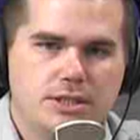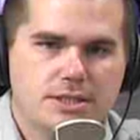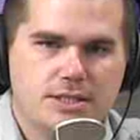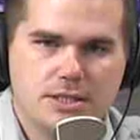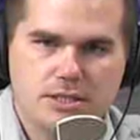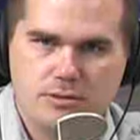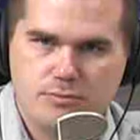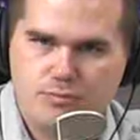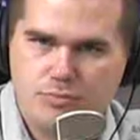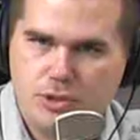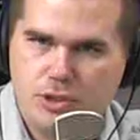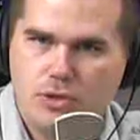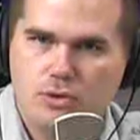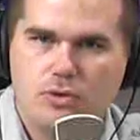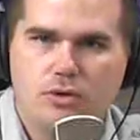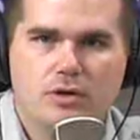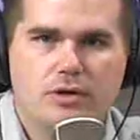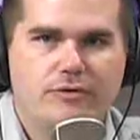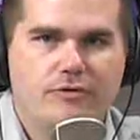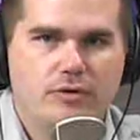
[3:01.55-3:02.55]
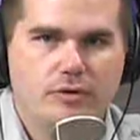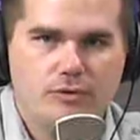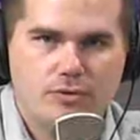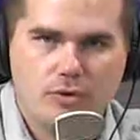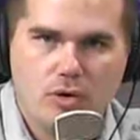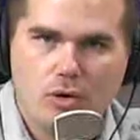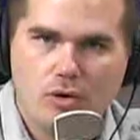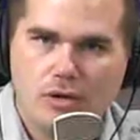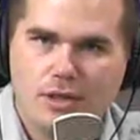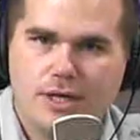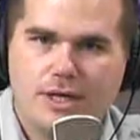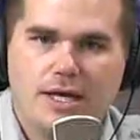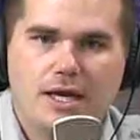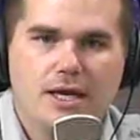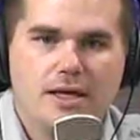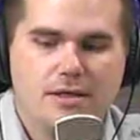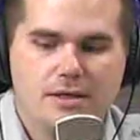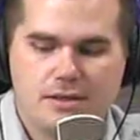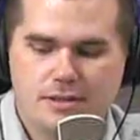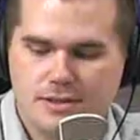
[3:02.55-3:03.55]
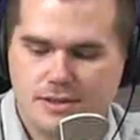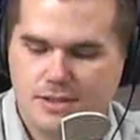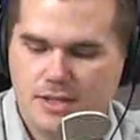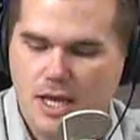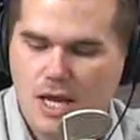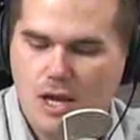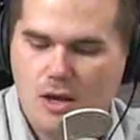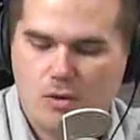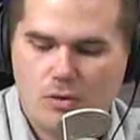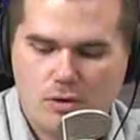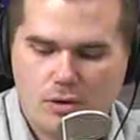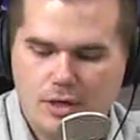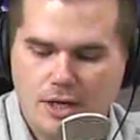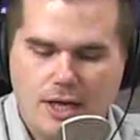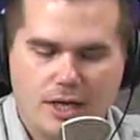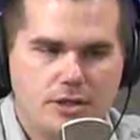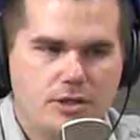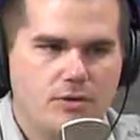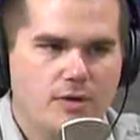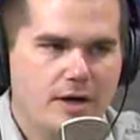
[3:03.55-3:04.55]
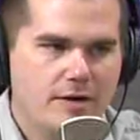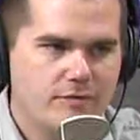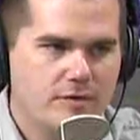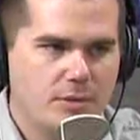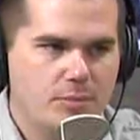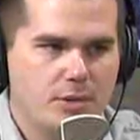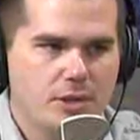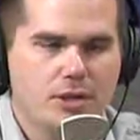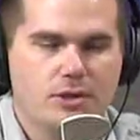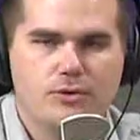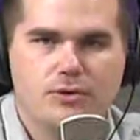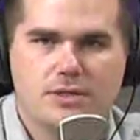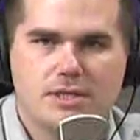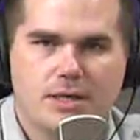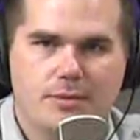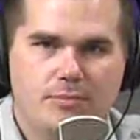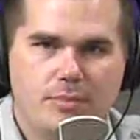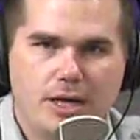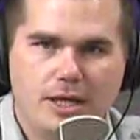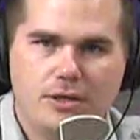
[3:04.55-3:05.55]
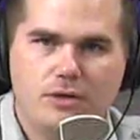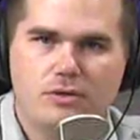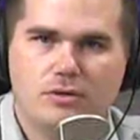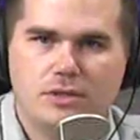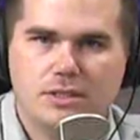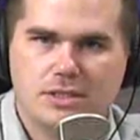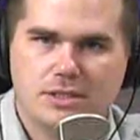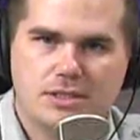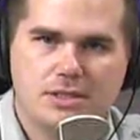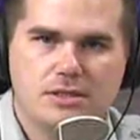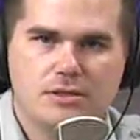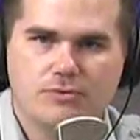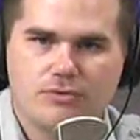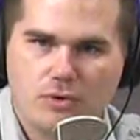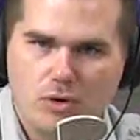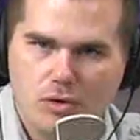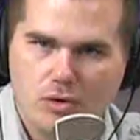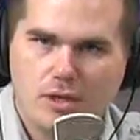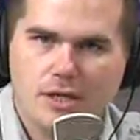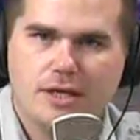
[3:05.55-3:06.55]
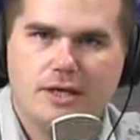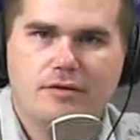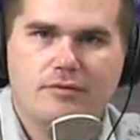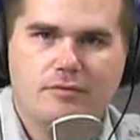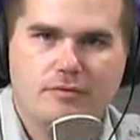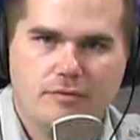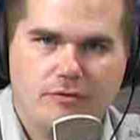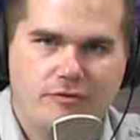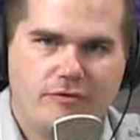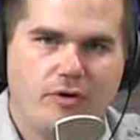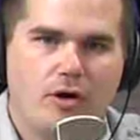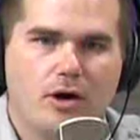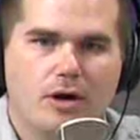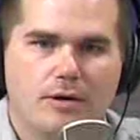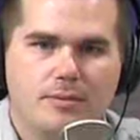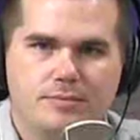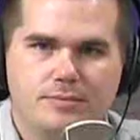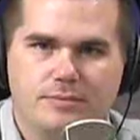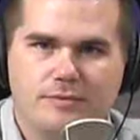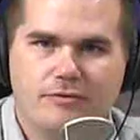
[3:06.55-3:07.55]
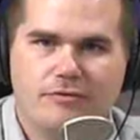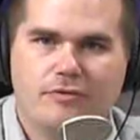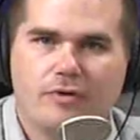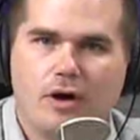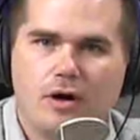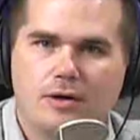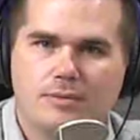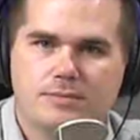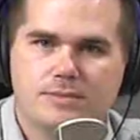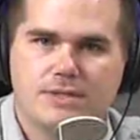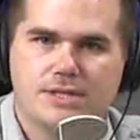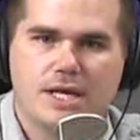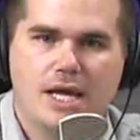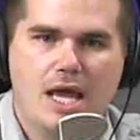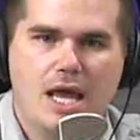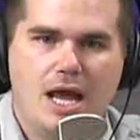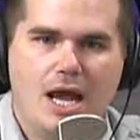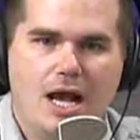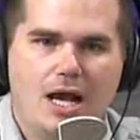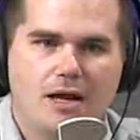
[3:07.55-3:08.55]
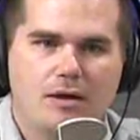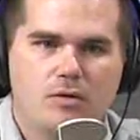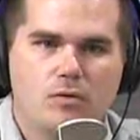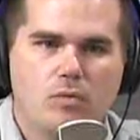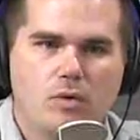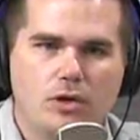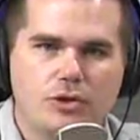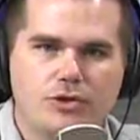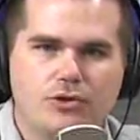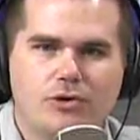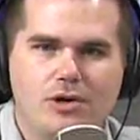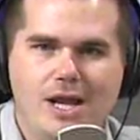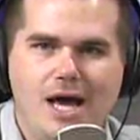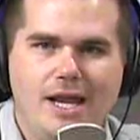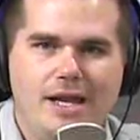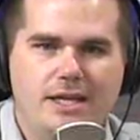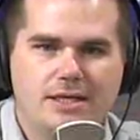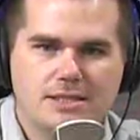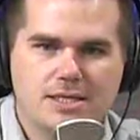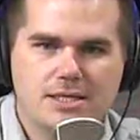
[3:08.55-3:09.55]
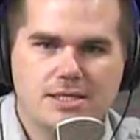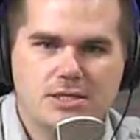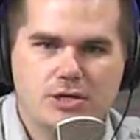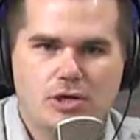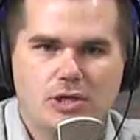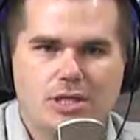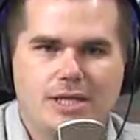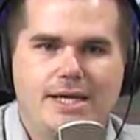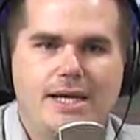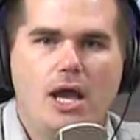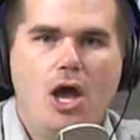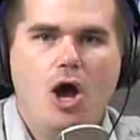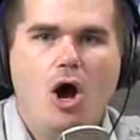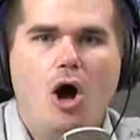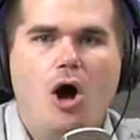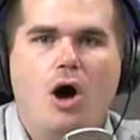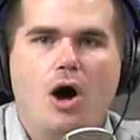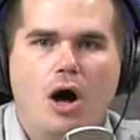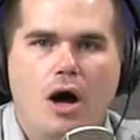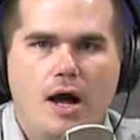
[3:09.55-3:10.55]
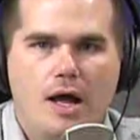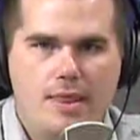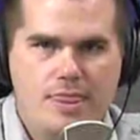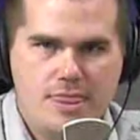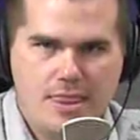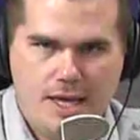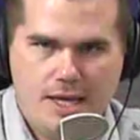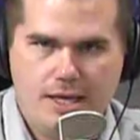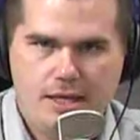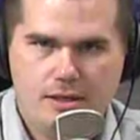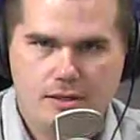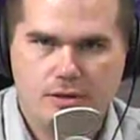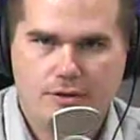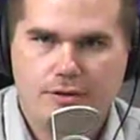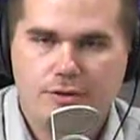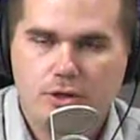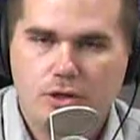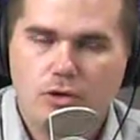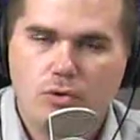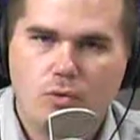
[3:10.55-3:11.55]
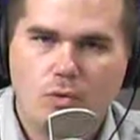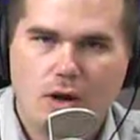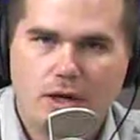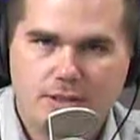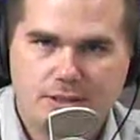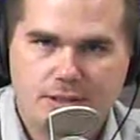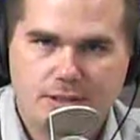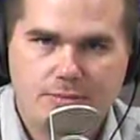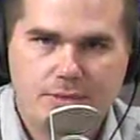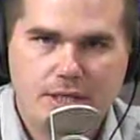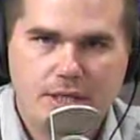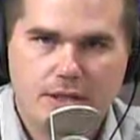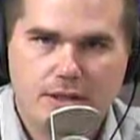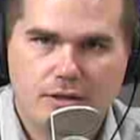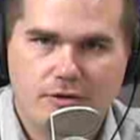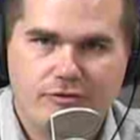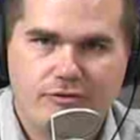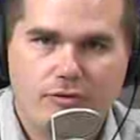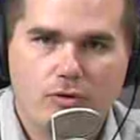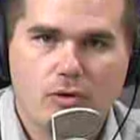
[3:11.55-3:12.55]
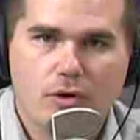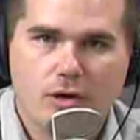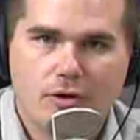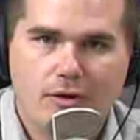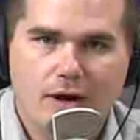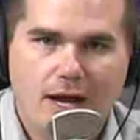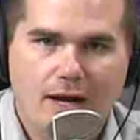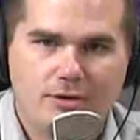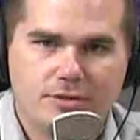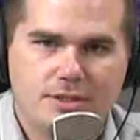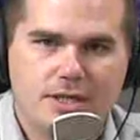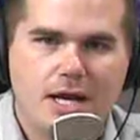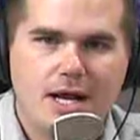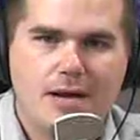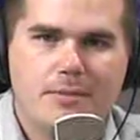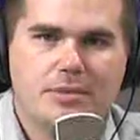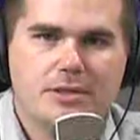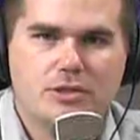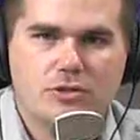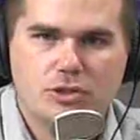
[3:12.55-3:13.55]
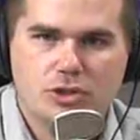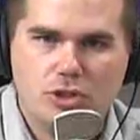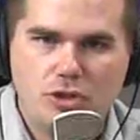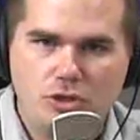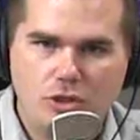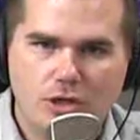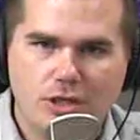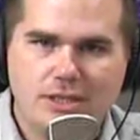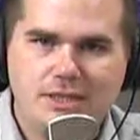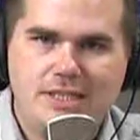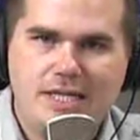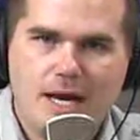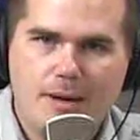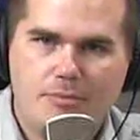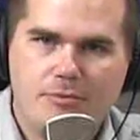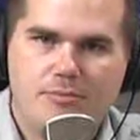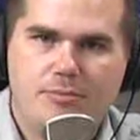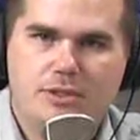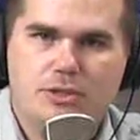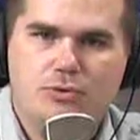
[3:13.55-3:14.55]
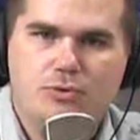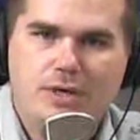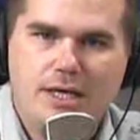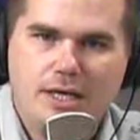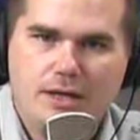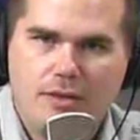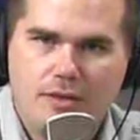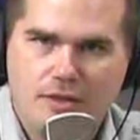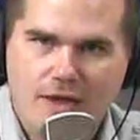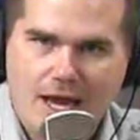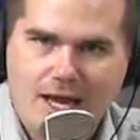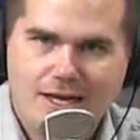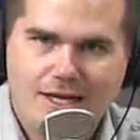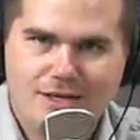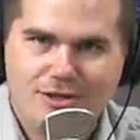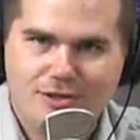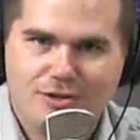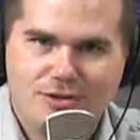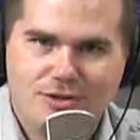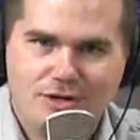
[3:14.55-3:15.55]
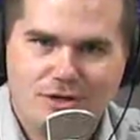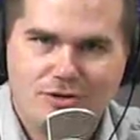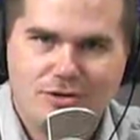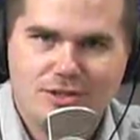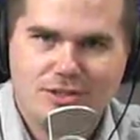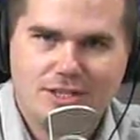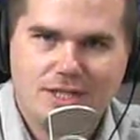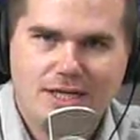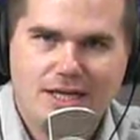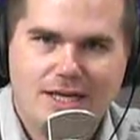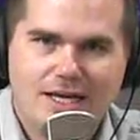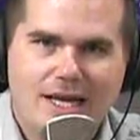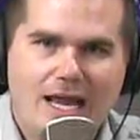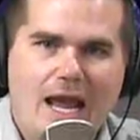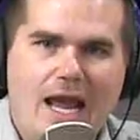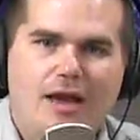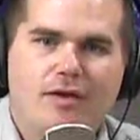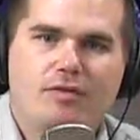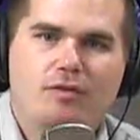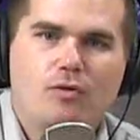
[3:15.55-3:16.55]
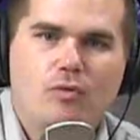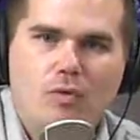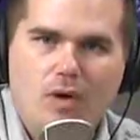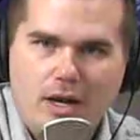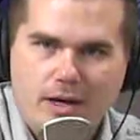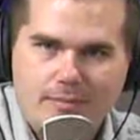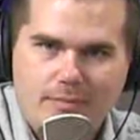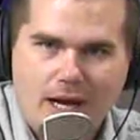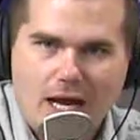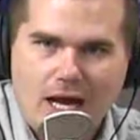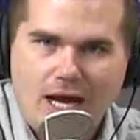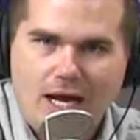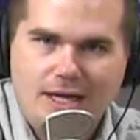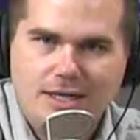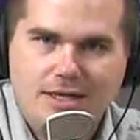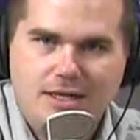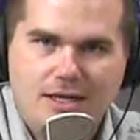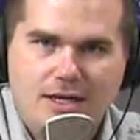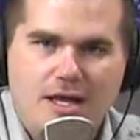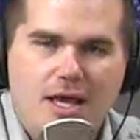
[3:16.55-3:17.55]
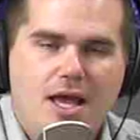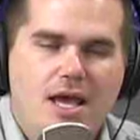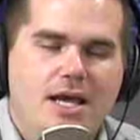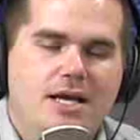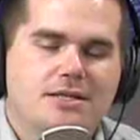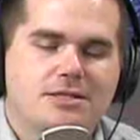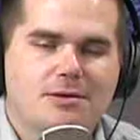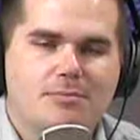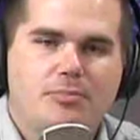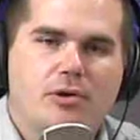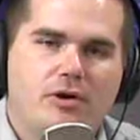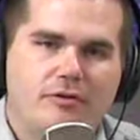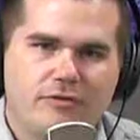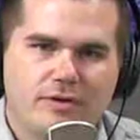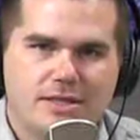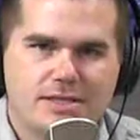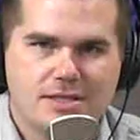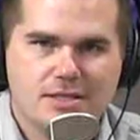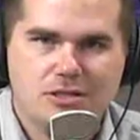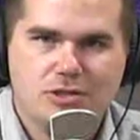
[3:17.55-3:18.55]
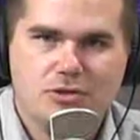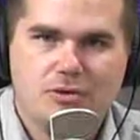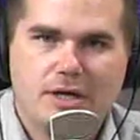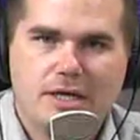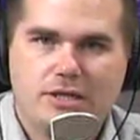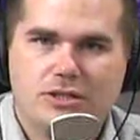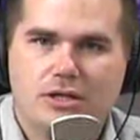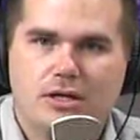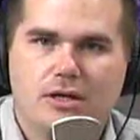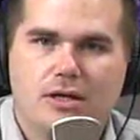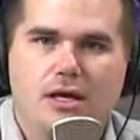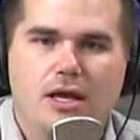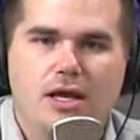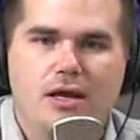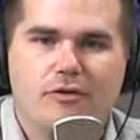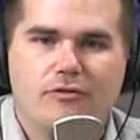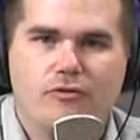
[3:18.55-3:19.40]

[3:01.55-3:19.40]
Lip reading: are just these beautiful rolling hills, or Nick, you have the Palouse up by you, just mm-hmm. these rolling farms. Well, you're not necessarily on the hill that you want to be in the foreground, but there's good depth between that hill that you're seeing and the one behind it. It's a perfect situation